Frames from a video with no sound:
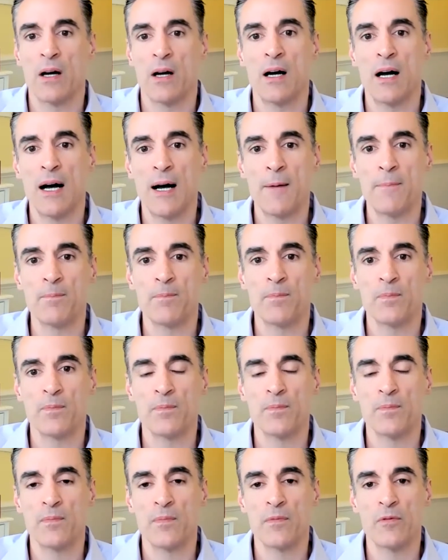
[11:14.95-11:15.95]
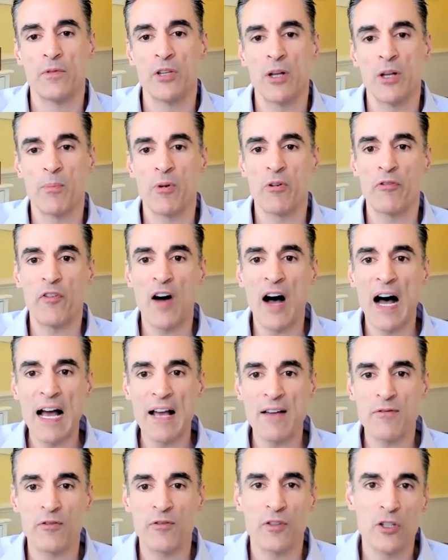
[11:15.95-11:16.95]
Um, number
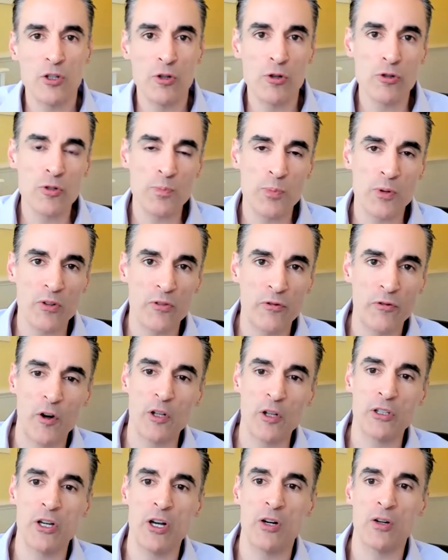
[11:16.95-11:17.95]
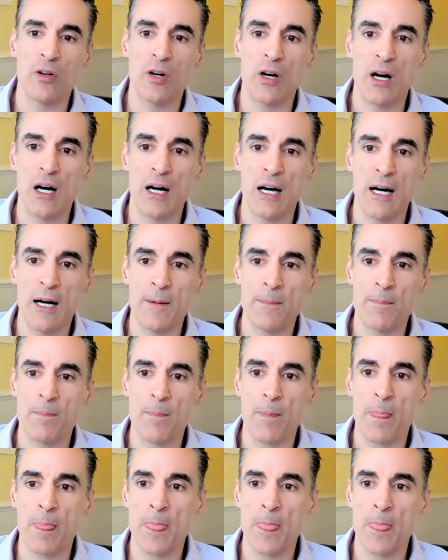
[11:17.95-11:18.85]
five, use portfolio, um,